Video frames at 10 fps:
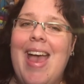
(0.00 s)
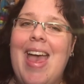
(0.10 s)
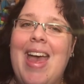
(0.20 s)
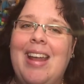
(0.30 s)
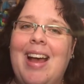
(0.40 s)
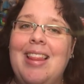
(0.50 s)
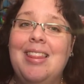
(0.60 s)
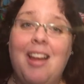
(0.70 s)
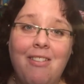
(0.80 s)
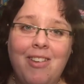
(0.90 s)
and I
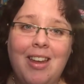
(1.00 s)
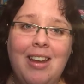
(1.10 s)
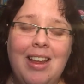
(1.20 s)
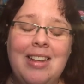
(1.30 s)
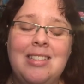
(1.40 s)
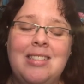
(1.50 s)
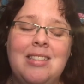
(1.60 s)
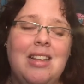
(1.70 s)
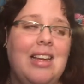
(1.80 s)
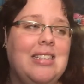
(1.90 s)
love it. It's
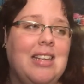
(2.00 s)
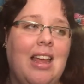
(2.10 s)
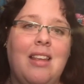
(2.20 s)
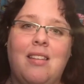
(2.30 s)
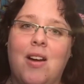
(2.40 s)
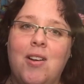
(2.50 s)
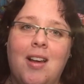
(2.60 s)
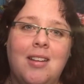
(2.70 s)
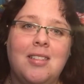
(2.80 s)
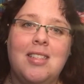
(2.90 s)
like Ziggy
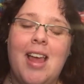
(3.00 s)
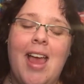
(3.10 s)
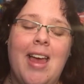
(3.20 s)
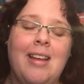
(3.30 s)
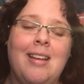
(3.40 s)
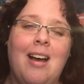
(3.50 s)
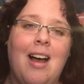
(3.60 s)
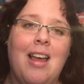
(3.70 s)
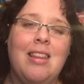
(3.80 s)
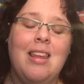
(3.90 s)
Stardust and
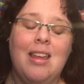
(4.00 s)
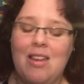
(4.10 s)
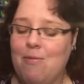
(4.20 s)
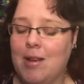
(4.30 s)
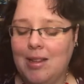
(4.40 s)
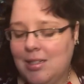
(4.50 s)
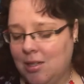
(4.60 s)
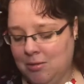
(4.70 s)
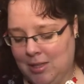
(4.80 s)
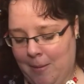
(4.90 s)
I think it really
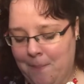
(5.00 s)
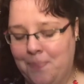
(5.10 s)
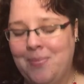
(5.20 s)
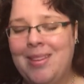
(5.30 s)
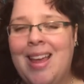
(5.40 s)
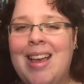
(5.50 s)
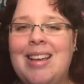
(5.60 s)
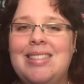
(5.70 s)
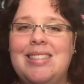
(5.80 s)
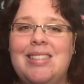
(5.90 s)
suits him.
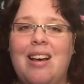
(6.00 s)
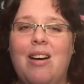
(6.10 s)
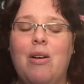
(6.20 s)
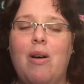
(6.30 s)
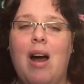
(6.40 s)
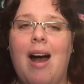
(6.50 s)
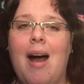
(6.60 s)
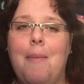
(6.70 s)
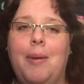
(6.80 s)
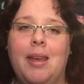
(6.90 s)
So
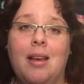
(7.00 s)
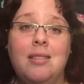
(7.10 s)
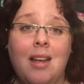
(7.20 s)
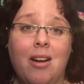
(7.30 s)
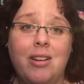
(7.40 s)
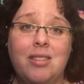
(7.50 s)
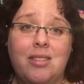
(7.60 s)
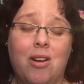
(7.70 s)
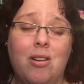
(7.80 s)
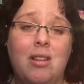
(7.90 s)
because I already
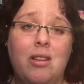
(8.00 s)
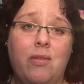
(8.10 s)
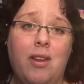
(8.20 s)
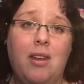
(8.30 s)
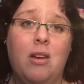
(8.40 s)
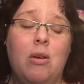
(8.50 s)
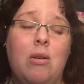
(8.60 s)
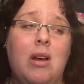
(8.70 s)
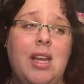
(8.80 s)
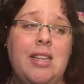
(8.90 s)
started this
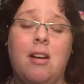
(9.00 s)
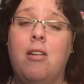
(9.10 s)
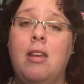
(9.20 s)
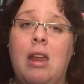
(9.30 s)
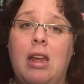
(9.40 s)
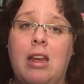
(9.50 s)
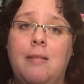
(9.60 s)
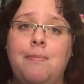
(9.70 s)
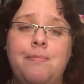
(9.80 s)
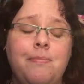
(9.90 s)
video, he's already
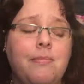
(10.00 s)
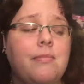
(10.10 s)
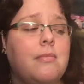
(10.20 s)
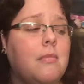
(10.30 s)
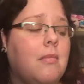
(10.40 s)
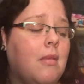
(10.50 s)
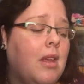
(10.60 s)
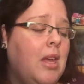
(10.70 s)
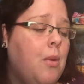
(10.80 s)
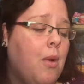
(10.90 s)
naked.
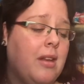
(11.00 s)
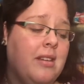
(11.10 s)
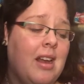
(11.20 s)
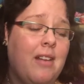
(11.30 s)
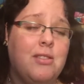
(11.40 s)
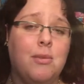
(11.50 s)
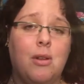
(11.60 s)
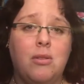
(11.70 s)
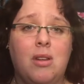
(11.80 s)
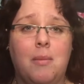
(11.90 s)
He did have some
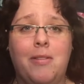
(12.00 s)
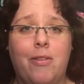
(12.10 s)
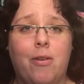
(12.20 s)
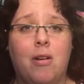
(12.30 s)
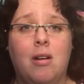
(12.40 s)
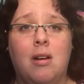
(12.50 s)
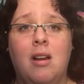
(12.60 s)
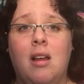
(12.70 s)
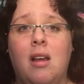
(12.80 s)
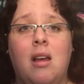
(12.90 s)
clothes on before,
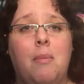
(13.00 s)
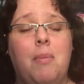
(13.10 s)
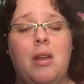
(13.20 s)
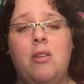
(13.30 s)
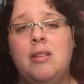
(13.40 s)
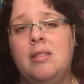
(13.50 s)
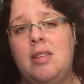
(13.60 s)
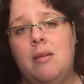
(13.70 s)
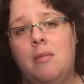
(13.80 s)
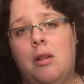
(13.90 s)
but you can
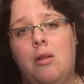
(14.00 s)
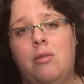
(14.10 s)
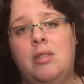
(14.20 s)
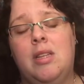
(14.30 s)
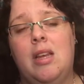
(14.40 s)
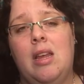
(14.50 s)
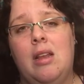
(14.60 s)
see him clothed